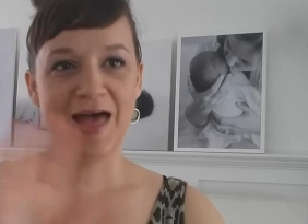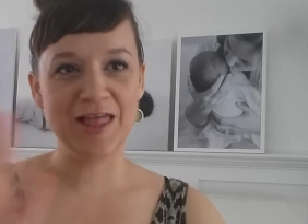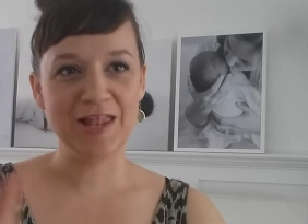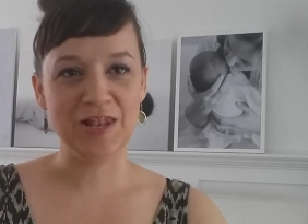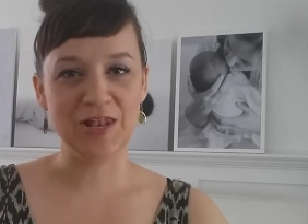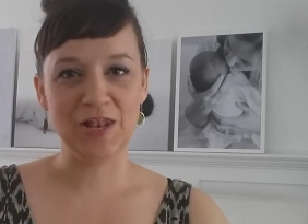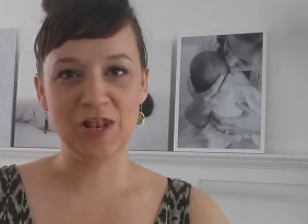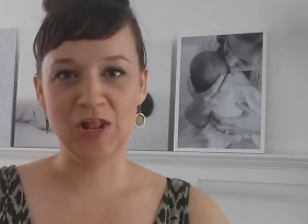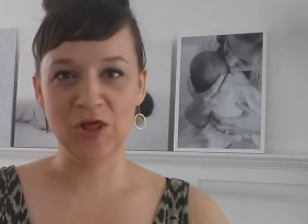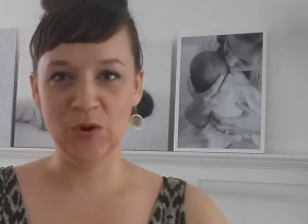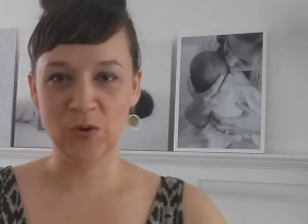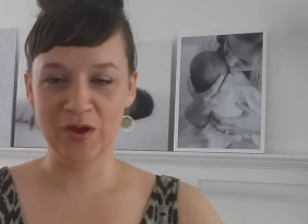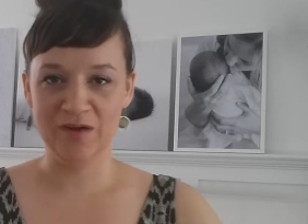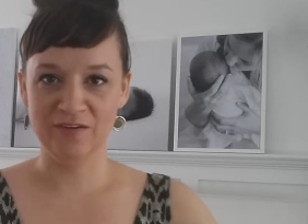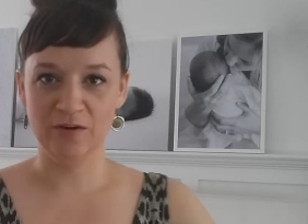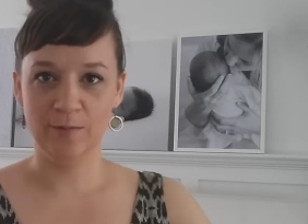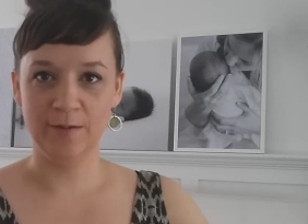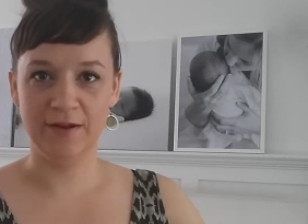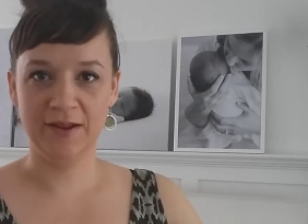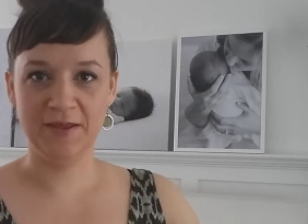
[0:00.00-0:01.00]
Hello,
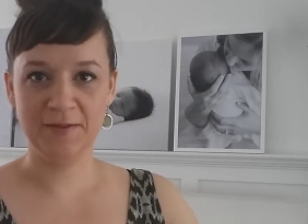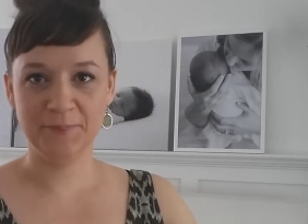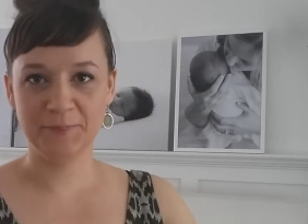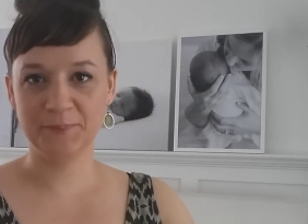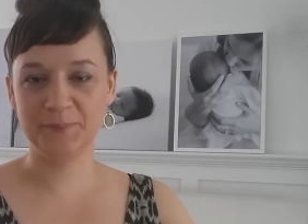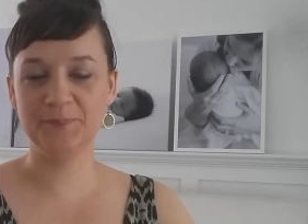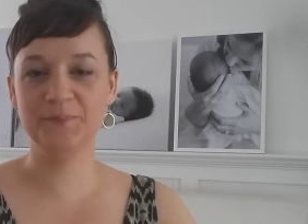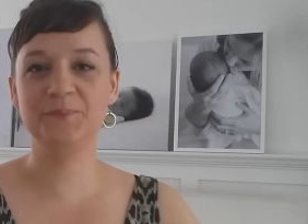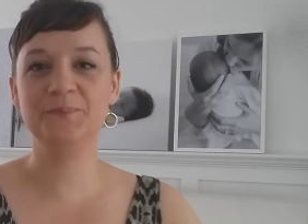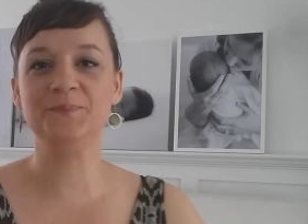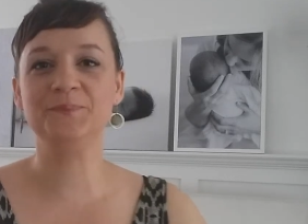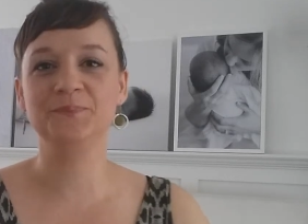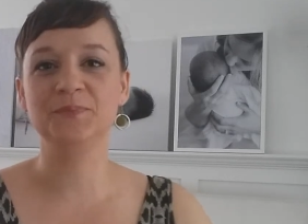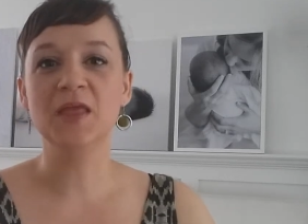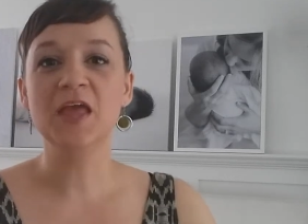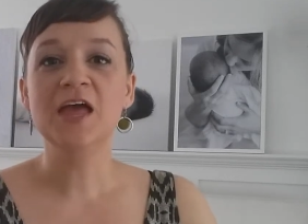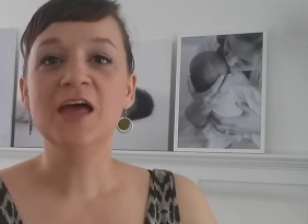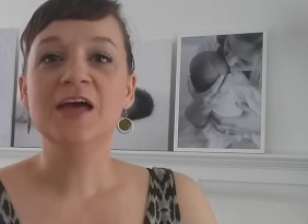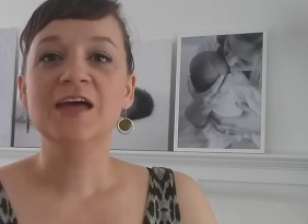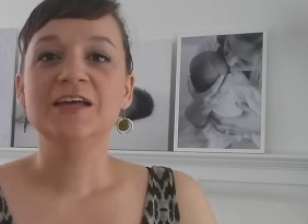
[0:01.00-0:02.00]
everybody.
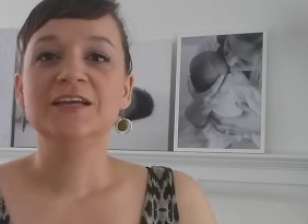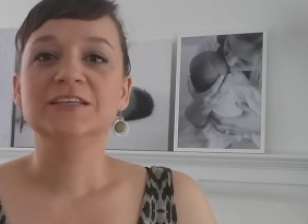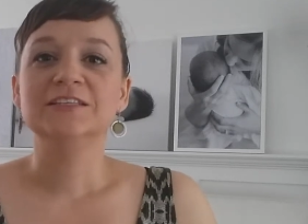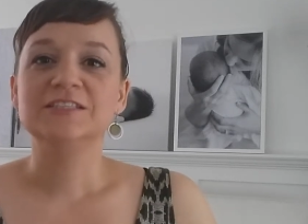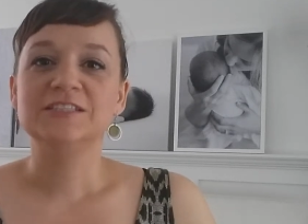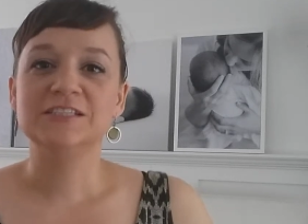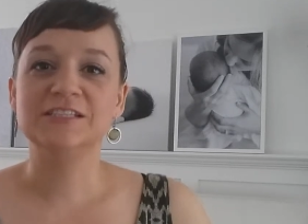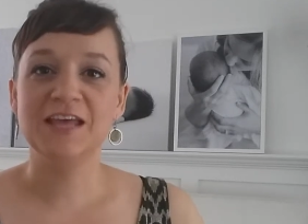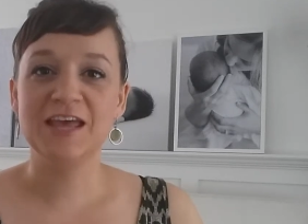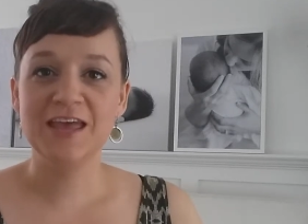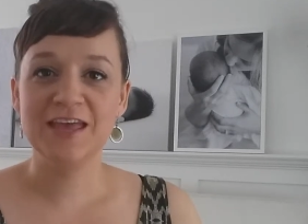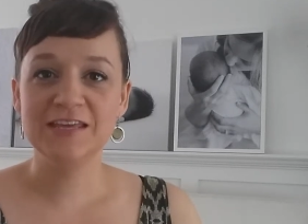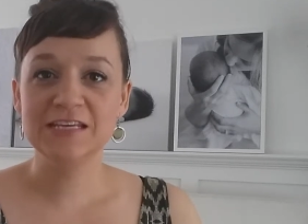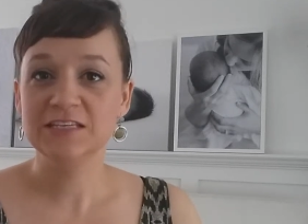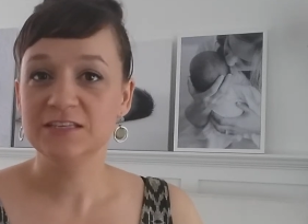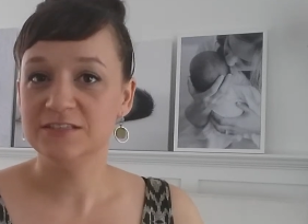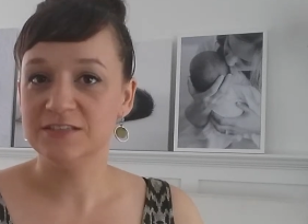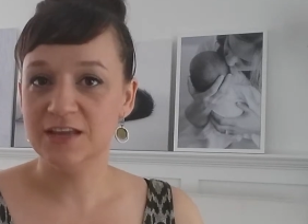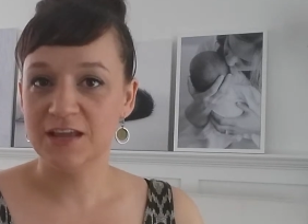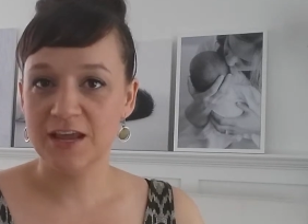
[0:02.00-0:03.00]
Today
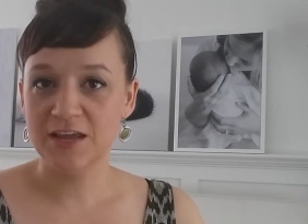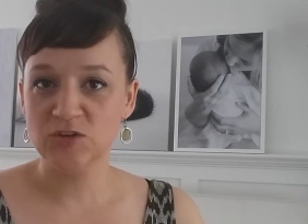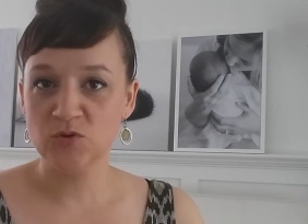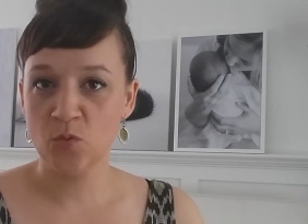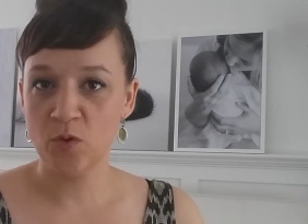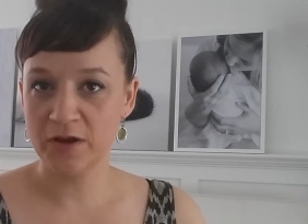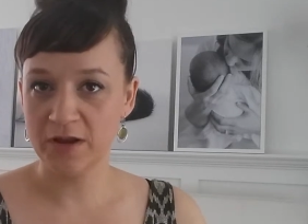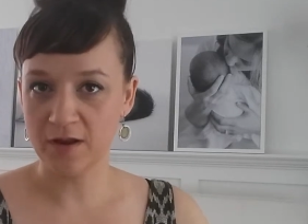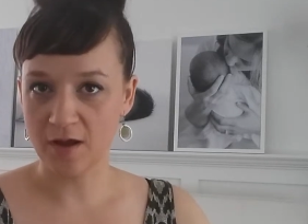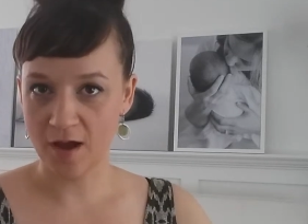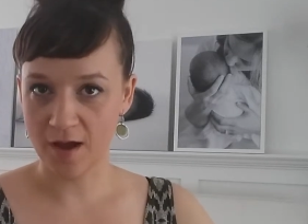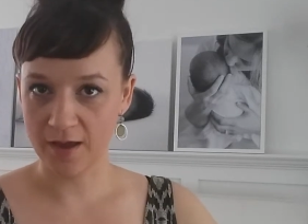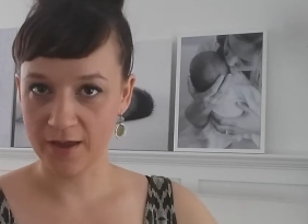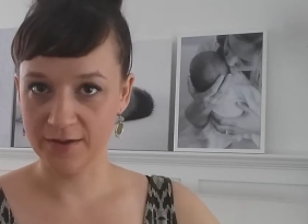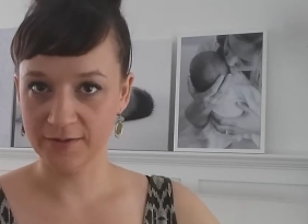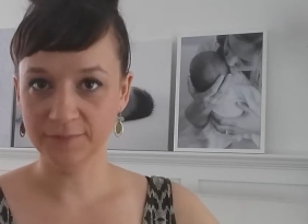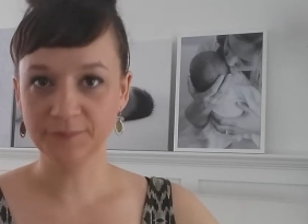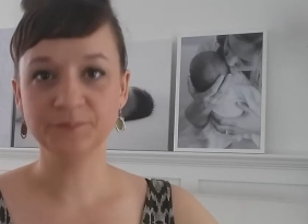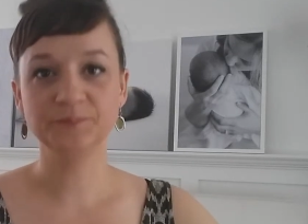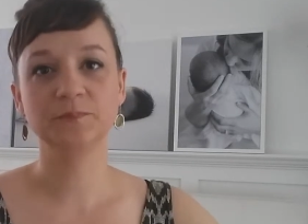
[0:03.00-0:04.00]
is day
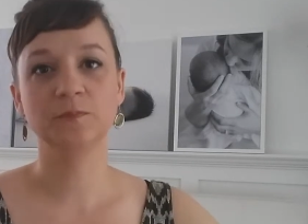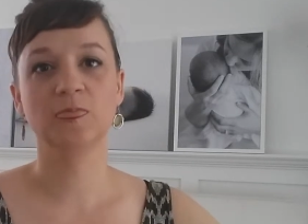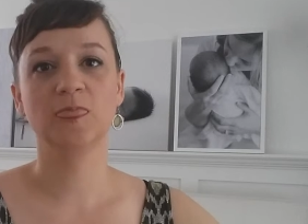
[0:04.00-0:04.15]
29.